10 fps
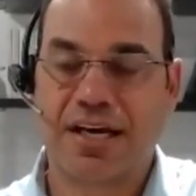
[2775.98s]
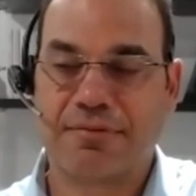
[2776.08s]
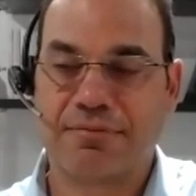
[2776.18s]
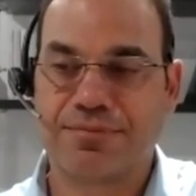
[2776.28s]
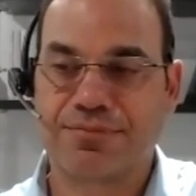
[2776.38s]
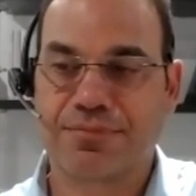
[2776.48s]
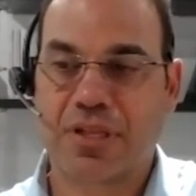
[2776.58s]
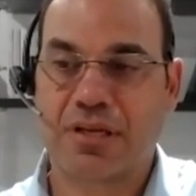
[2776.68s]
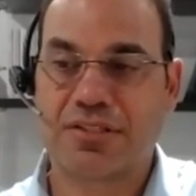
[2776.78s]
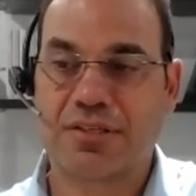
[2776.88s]
um,
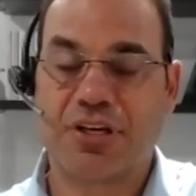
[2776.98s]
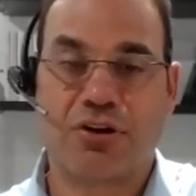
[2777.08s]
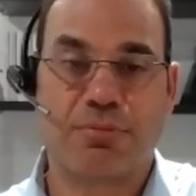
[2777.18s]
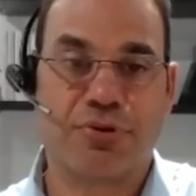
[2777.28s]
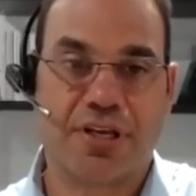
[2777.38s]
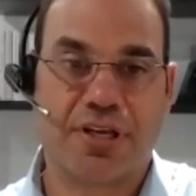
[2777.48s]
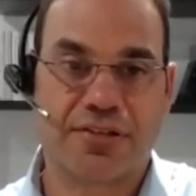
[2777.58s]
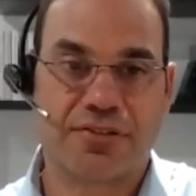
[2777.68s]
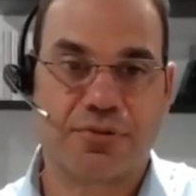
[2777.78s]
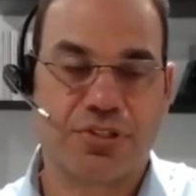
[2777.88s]
something called
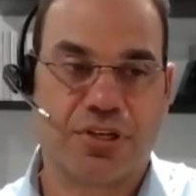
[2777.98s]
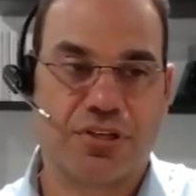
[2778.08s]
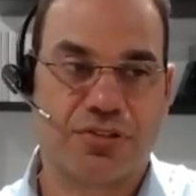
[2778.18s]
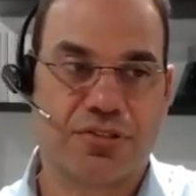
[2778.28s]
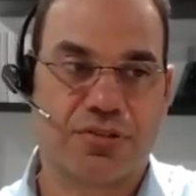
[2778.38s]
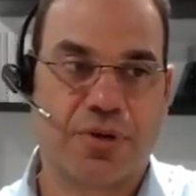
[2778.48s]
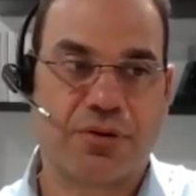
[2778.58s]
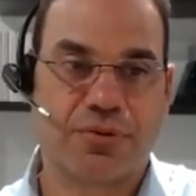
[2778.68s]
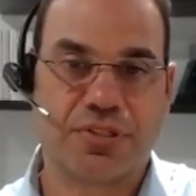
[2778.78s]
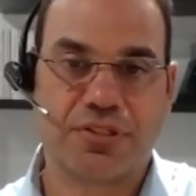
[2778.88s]
bookings, which you can use as
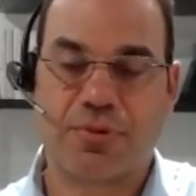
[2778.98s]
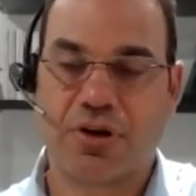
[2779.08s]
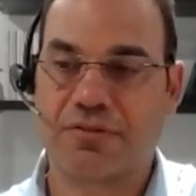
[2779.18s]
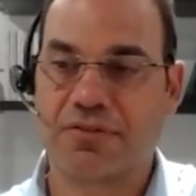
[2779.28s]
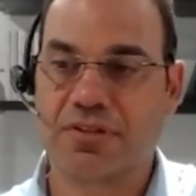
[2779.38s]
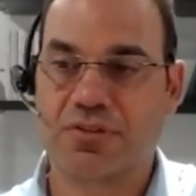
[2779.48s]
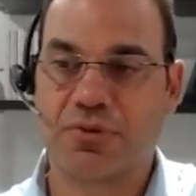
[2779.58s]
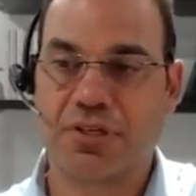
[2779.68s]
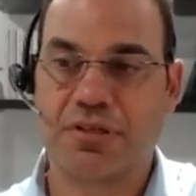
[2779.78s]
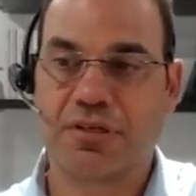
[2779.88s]
well, which is part of the
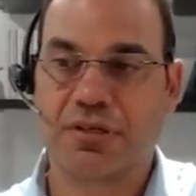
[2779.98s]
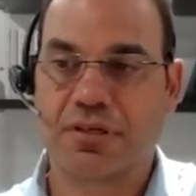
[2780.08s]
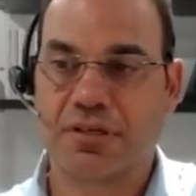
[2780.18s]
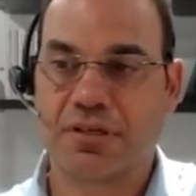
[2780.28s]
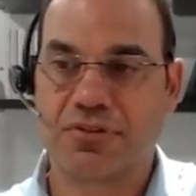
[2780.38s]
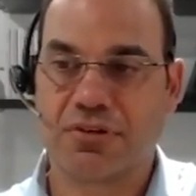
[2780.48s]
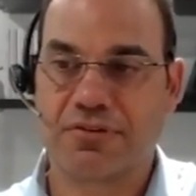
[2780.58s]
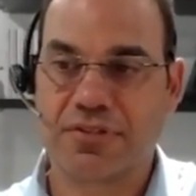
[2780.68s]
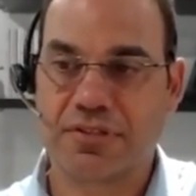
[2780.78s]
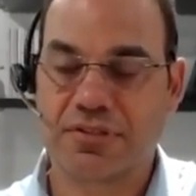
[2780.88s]
suite of
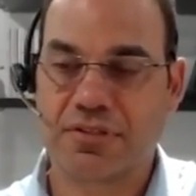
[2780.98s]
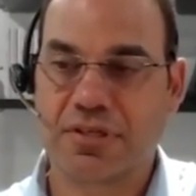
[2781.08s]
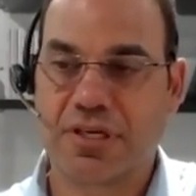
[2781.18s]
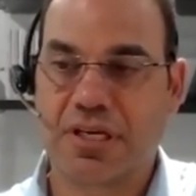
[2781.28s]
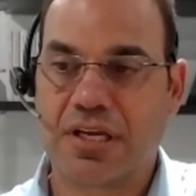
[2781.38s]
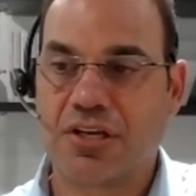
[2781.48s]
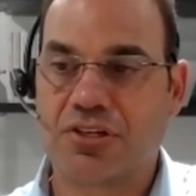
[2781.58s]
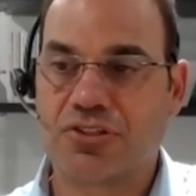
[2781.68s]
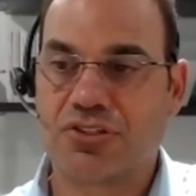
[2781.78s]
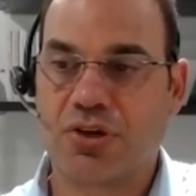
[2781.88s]
services.
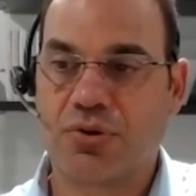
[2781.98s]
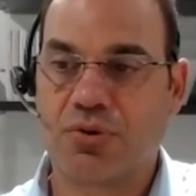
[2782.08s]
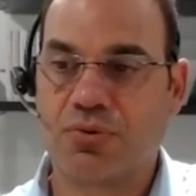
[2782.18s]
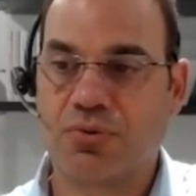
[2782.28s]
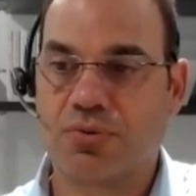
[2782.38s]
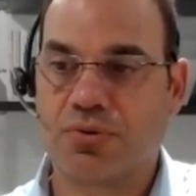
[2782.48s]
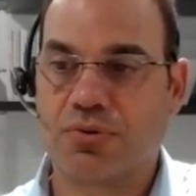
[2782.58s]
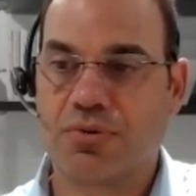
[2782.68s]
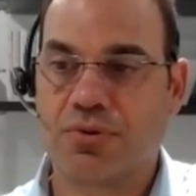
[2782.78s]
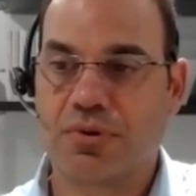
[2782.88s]
So
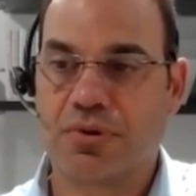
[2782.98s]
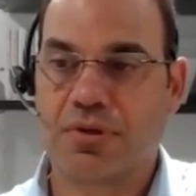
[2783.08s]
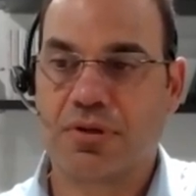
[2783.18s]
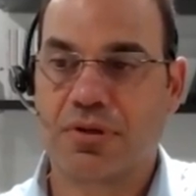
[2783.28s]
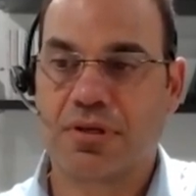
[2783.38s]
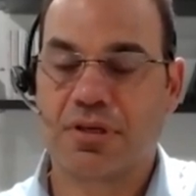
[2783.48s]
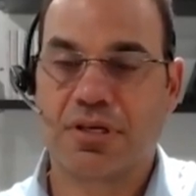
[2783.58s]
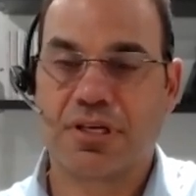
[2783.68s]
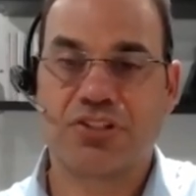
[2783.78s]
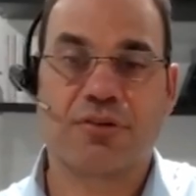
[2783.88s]

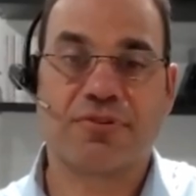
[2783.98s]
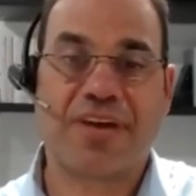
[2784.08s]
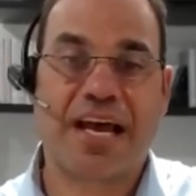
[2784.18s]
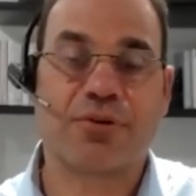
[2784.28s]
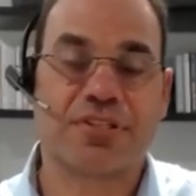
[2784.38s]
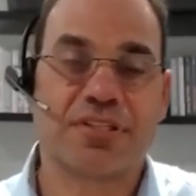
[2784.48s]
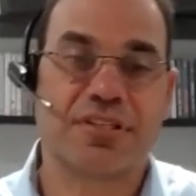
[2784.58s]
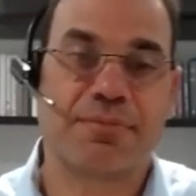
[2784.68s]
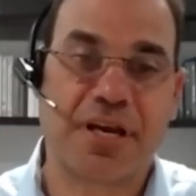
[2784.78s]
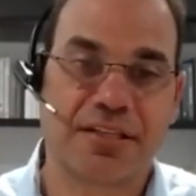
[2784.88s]
in terms of how has
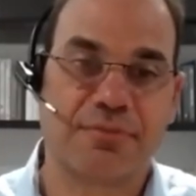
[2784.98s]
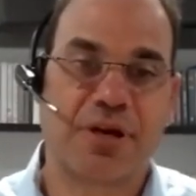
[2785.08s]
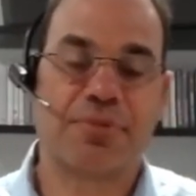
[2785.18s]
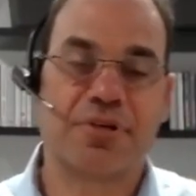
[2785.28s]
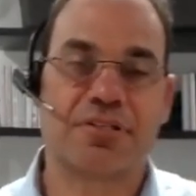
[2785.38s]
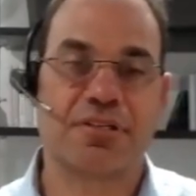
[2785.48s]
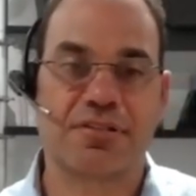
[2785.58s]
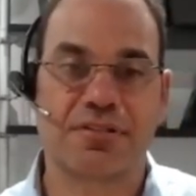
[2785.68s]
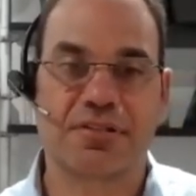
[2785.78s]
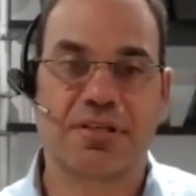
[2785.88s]
this impacted my
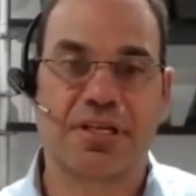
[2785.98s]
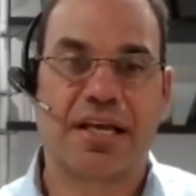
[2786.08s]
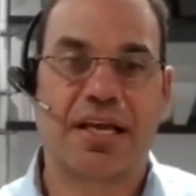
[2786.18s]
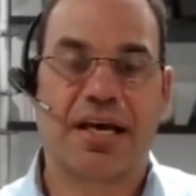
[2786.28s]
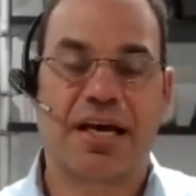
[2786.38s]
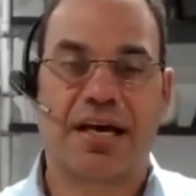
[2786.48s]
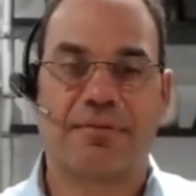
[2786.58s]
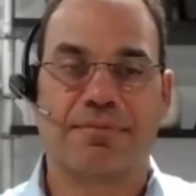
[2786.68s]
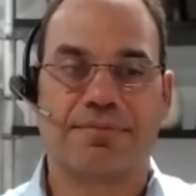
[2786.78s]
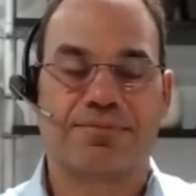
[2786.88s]
business,
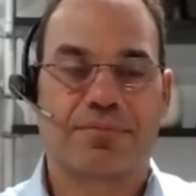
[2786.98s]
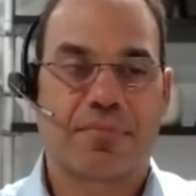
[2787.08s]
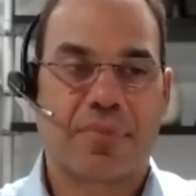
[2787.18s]
um,